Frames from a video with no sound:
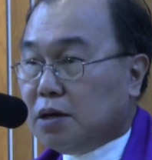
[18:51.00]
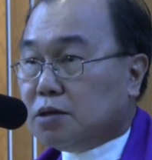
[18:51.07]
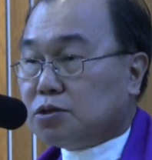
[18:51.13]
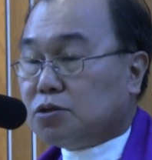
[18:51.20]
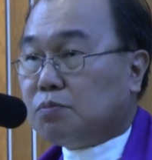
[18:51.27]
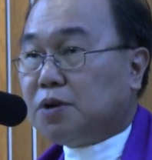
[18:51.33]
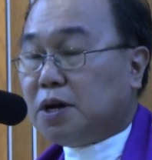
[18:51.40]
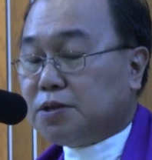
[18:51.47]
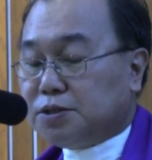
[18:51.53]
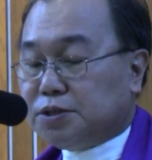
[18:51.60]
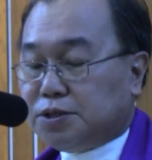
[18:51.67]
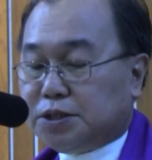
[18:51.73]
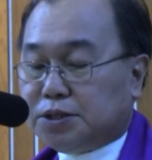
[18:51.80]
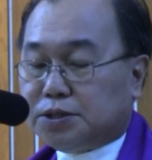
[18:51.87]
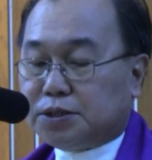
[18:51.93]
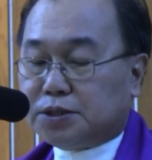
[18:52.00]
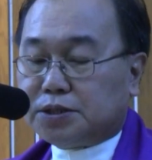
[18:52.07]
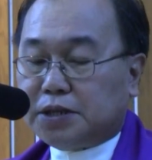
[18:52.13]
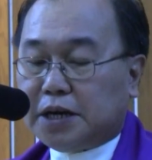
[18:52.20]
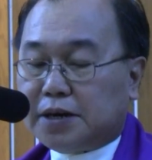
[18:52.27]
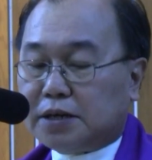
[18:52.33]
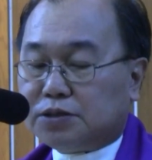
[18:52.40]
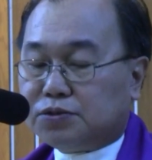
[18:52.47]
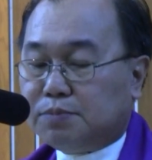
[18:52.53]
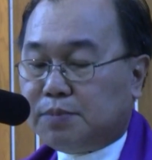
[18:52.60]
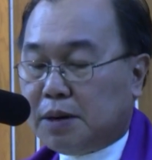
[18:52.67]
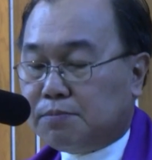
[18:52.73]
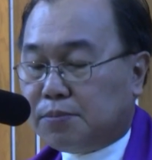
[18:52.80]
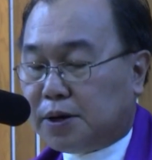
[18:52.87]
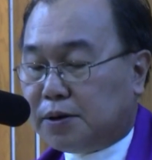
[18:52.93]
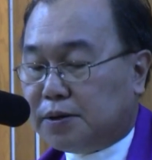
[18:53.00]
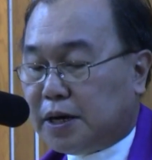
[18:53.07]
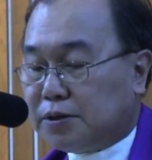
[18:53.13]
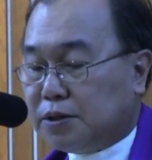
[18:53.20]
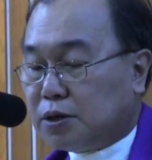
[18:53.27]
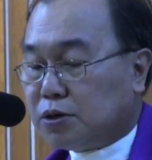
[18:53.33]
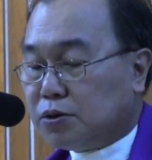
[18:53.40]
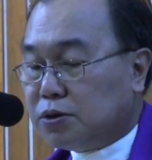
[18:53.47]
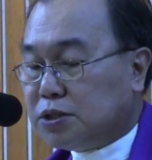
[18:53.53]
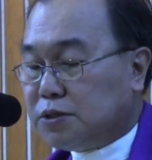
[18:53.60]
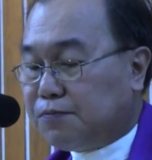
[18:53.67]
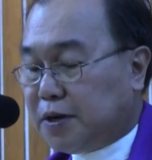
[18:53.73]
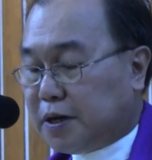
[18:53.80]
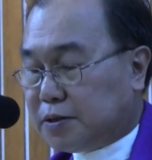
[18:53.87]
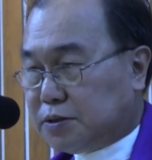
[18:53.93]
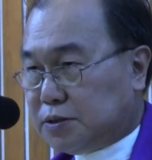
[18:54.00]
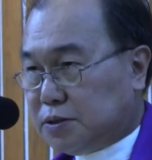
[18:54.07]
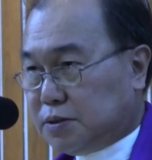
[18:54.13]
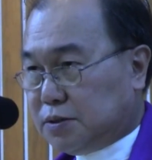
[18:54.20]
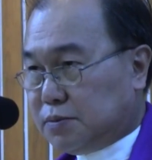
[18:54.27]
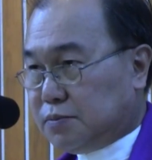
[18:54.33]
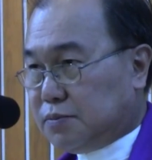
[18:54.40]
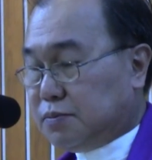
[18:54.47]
So, brothers and sisters, let us remember that the crucifix